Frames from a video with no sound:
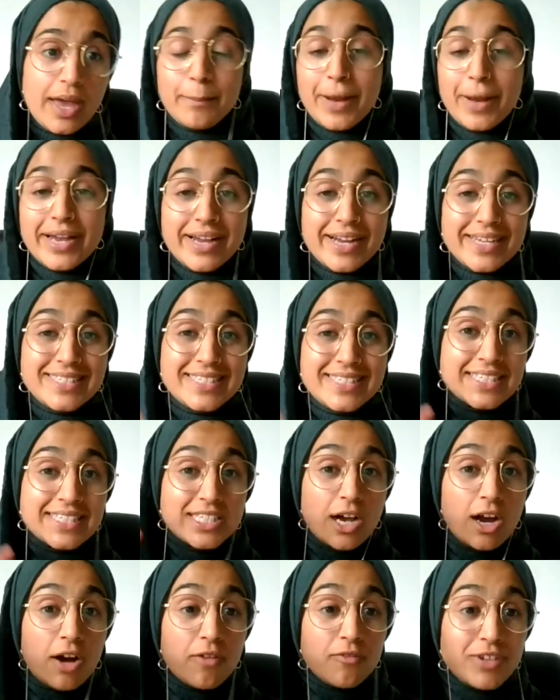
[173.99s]
My ideas
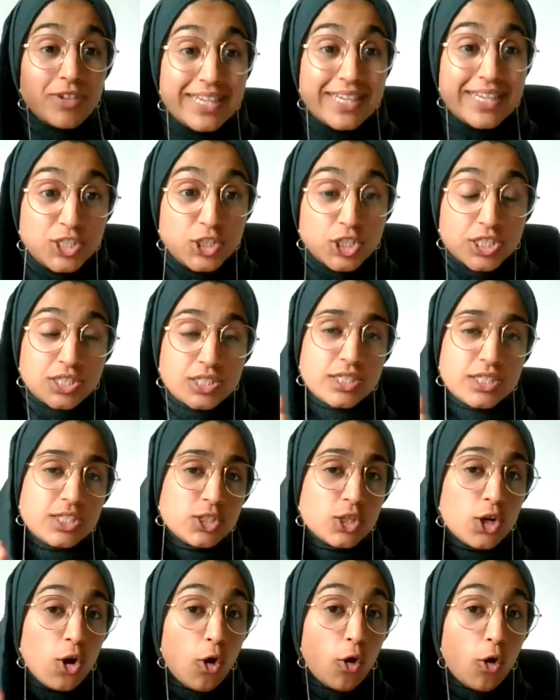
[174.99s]
are religion
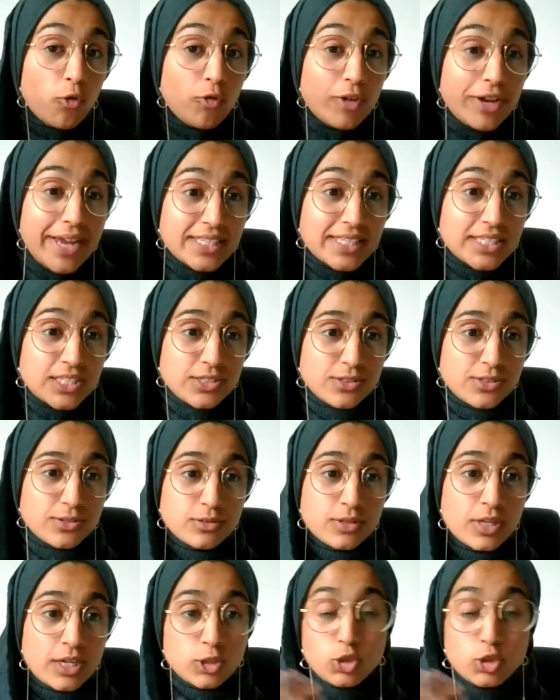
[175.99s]
and
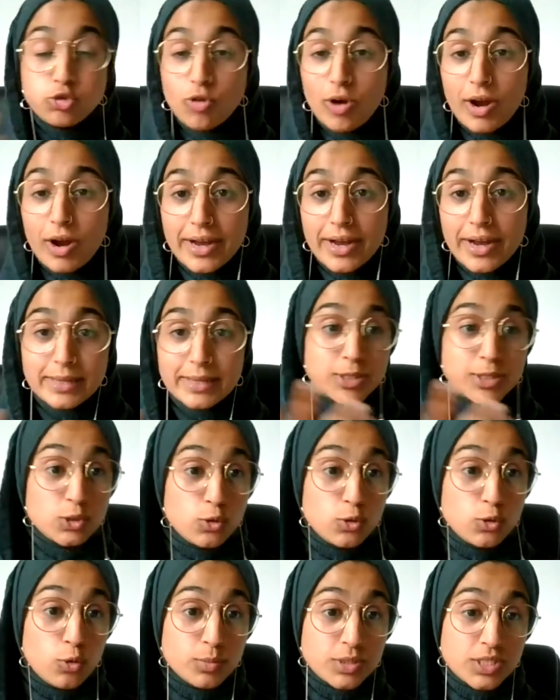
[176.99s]
oriental, tribes,
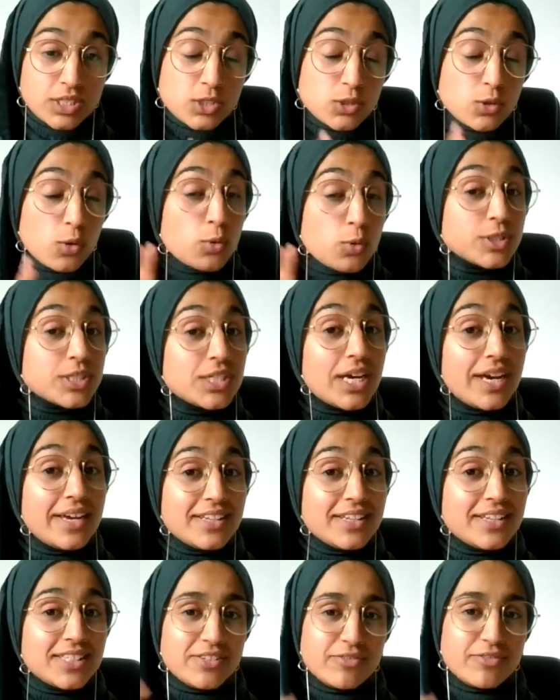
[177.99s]
norms and
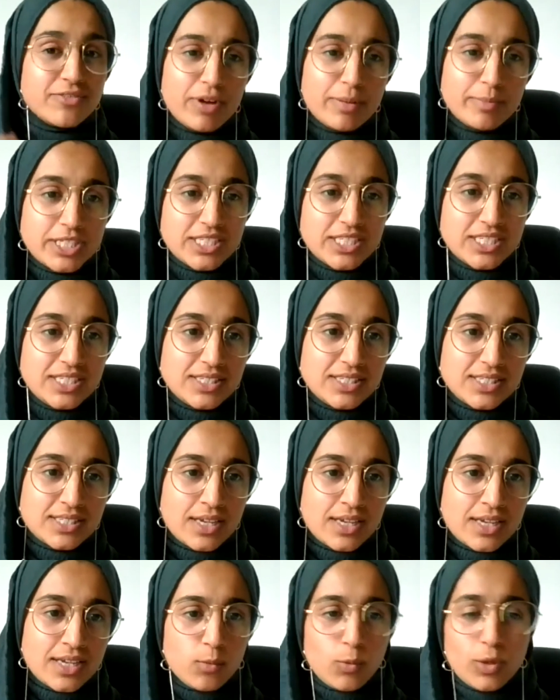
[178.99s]
alternative remedies,